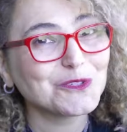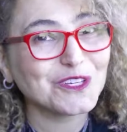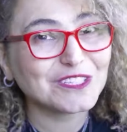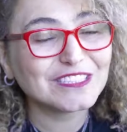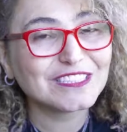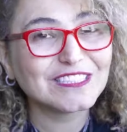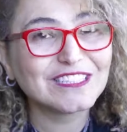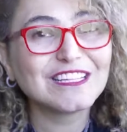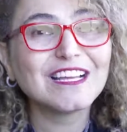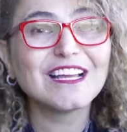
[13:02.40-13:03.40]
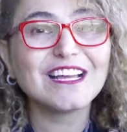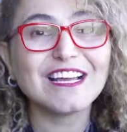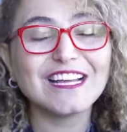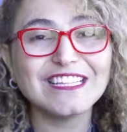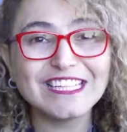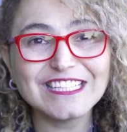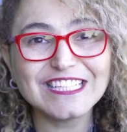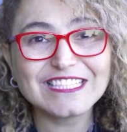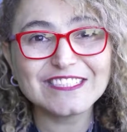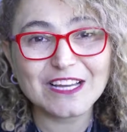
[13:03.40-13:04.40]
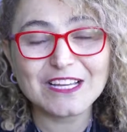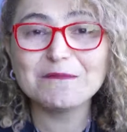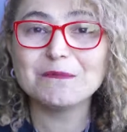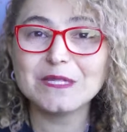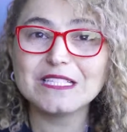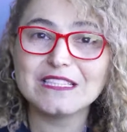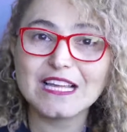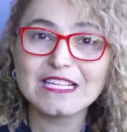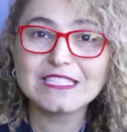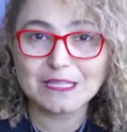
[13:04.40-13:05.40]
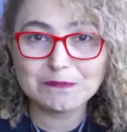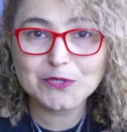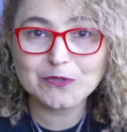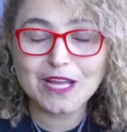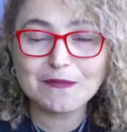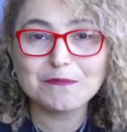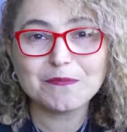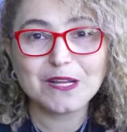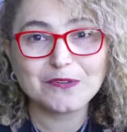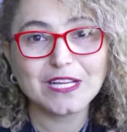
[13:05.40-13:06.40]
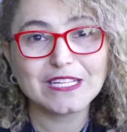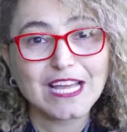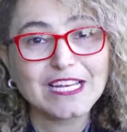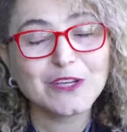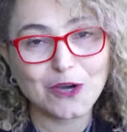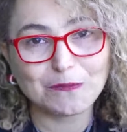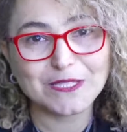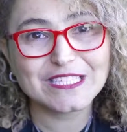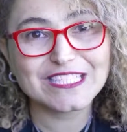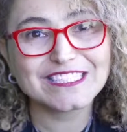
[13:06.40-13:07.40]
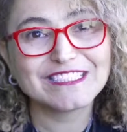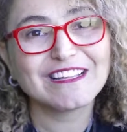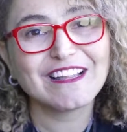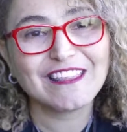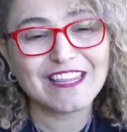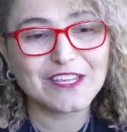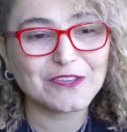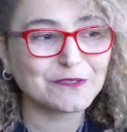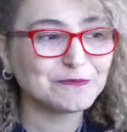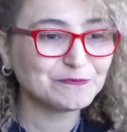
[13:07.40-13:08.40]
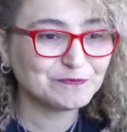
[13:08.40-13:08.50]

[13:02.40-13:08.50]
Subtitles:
too long. Until next time, please like, subscribe and write any comments. Thank you.